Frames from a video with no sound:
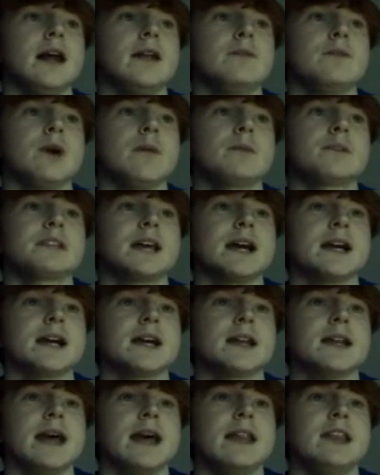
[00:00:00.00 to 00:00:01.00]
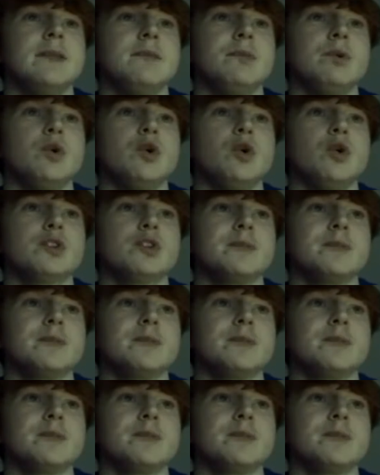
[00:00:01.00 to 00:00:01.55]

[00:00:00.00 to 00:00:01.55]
Wan-Bissaka can head the ball to